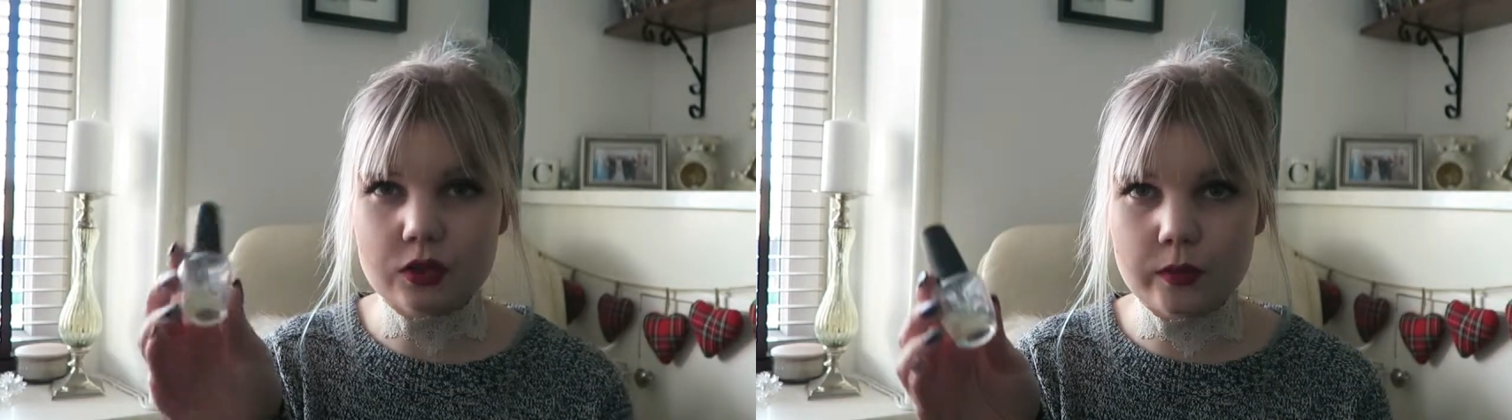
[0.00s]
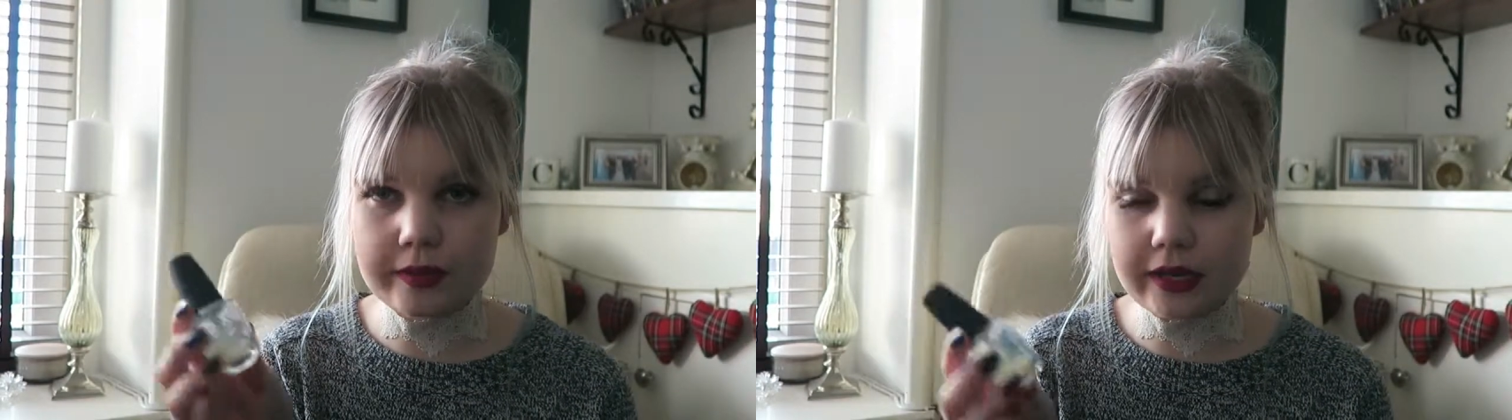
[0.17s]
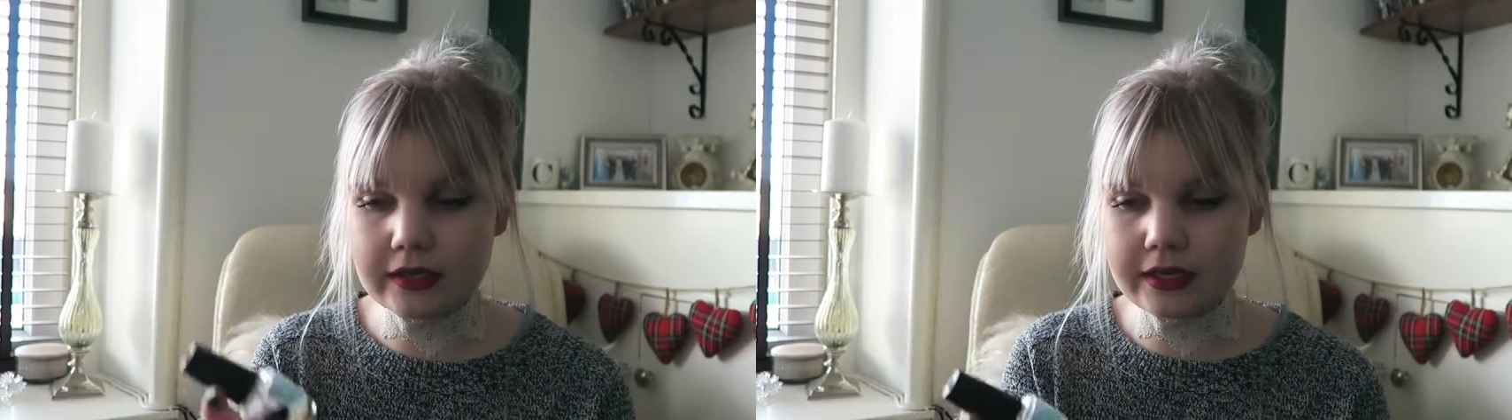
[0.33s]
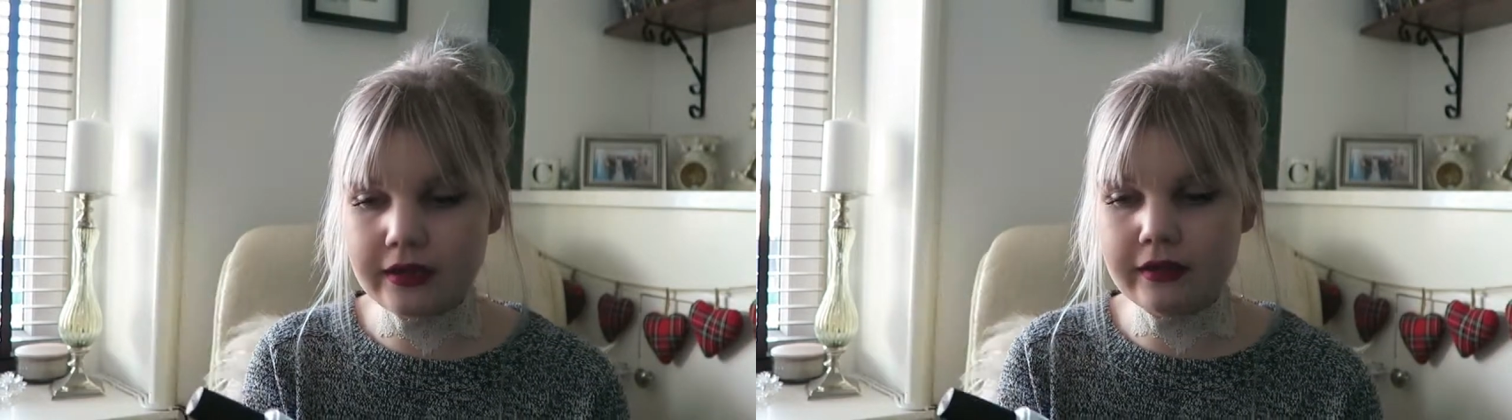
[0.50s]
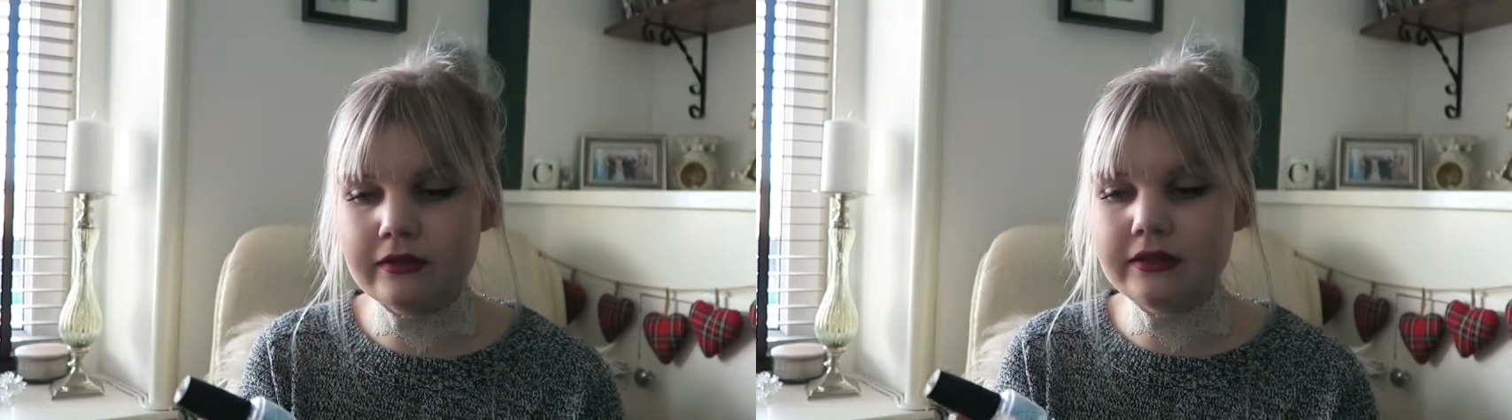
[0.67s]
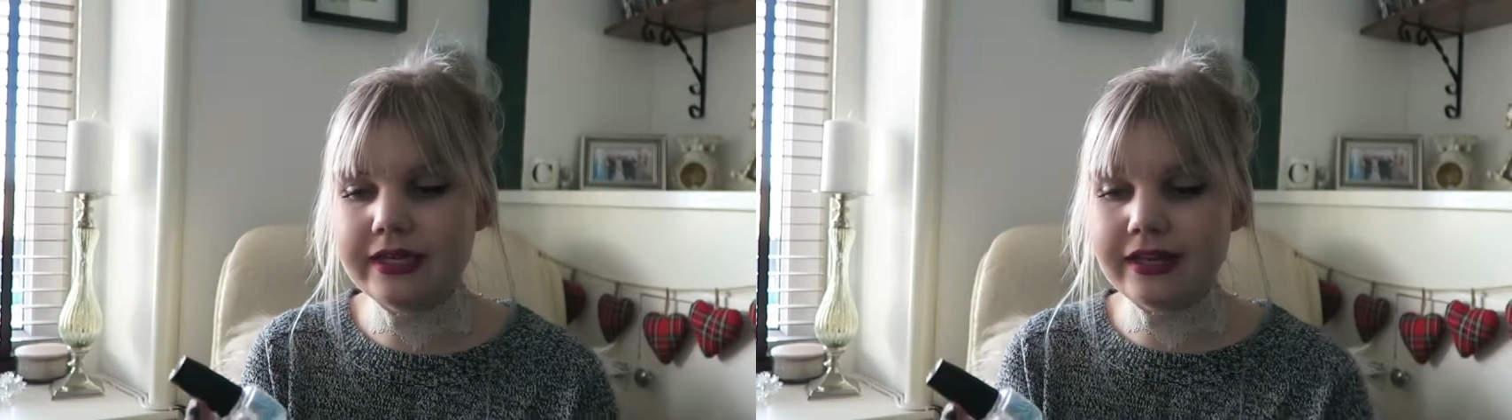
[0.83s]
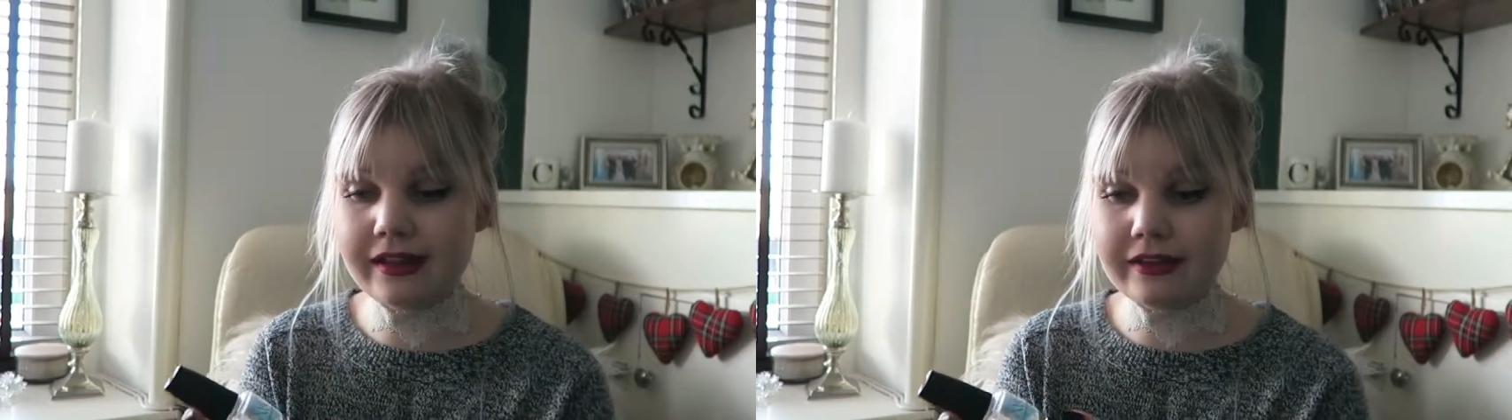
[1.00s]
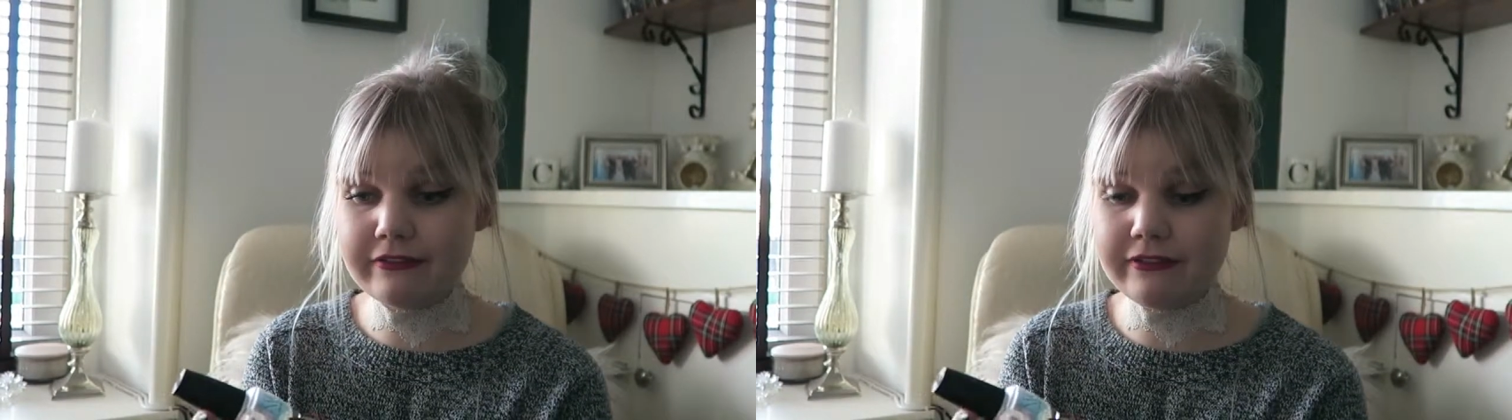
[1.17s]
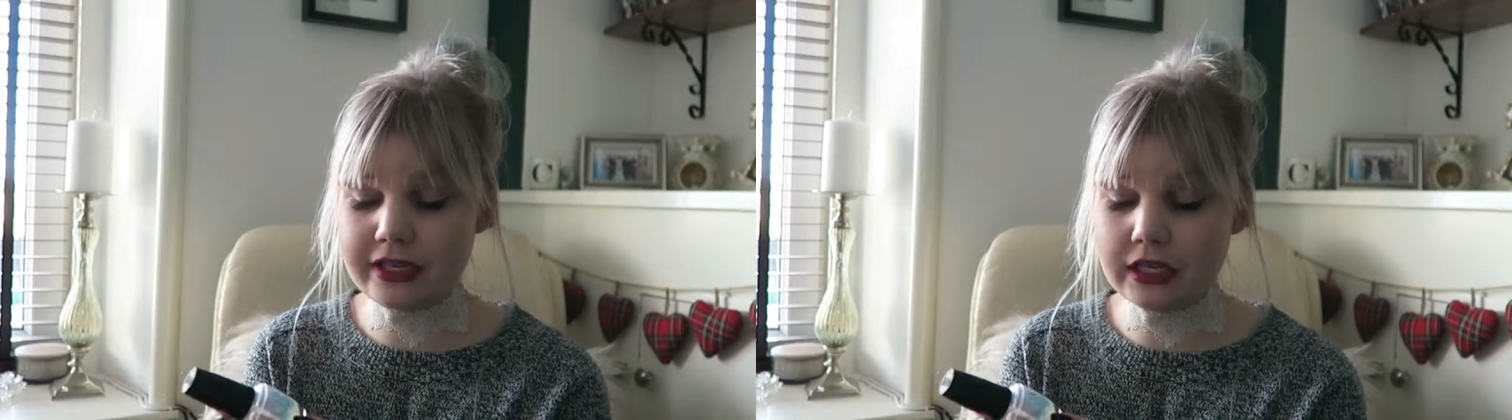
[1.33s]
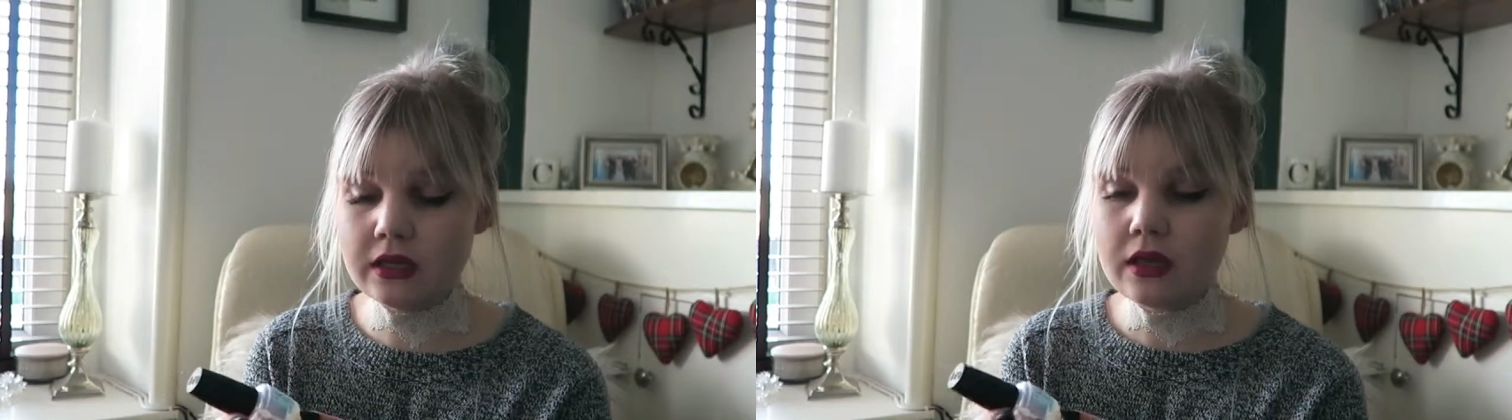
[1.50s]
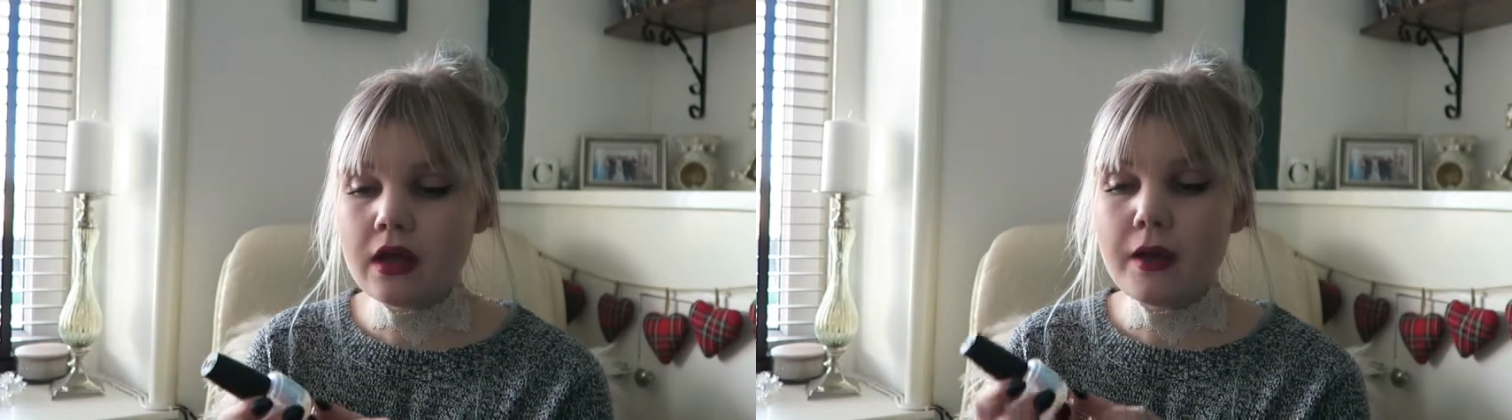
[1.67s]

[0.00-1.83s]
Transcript: OPI Nail Envy,